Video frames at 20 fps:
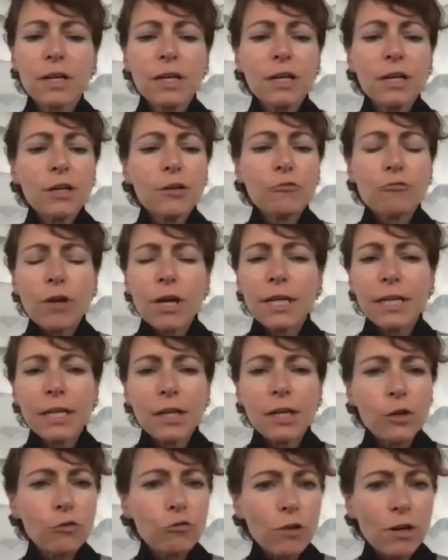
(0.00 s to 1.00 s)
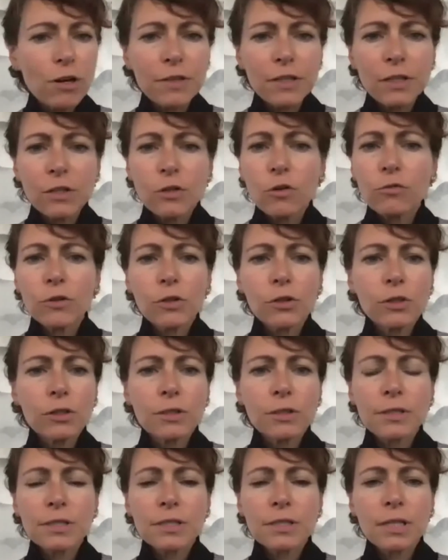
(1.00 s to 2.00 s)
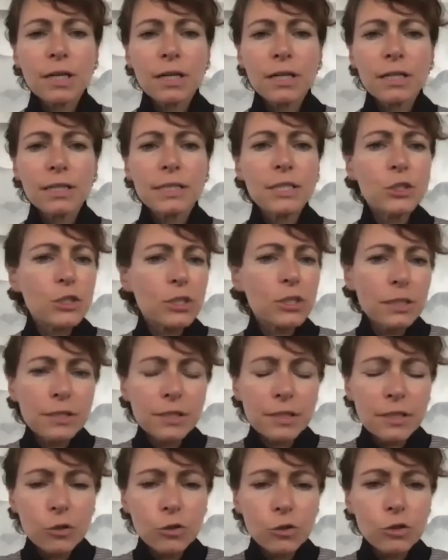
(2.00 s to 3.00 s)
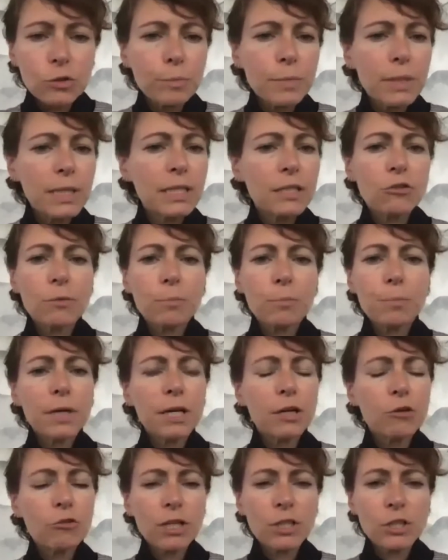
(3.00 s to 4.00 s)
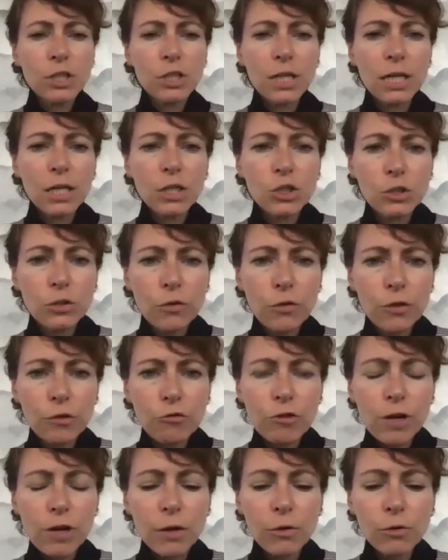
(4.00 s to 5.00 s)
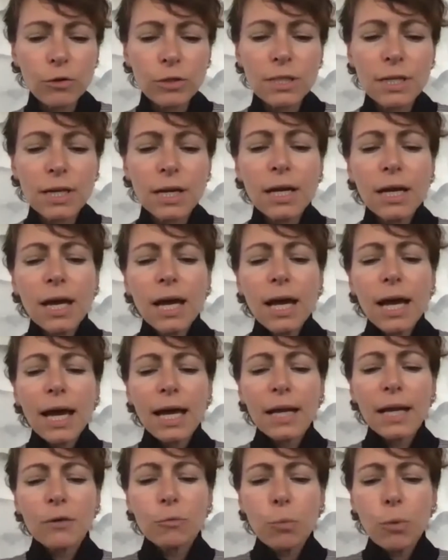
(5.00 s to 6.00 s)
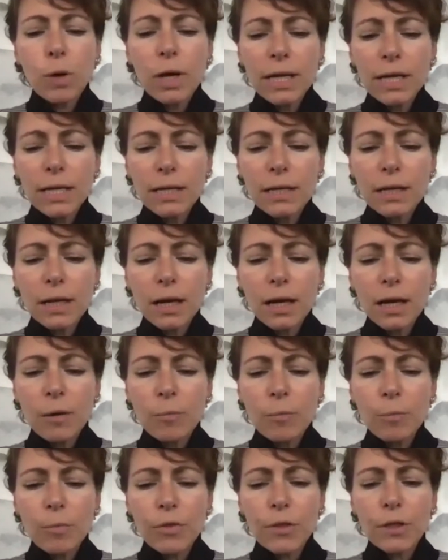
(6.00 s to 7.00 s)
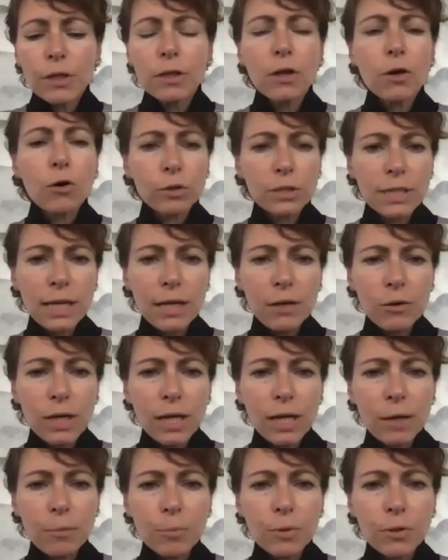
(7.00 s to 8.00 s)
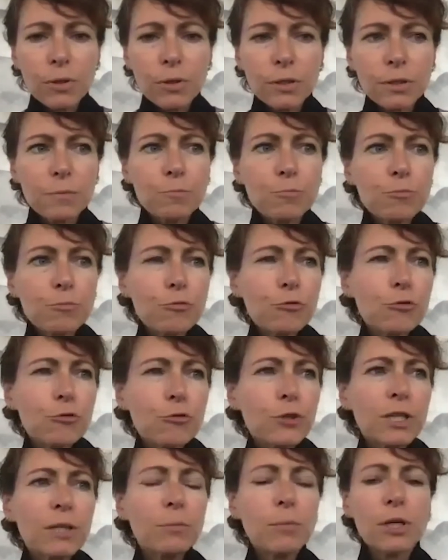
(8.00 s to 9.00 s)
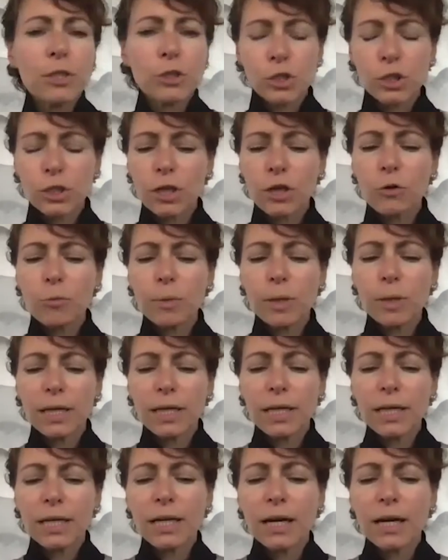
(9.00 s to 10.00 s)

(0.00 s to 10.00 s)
radio, graphic novels, digital and social media, and peer education on the ground. And when the lockdown happened pretty much globally,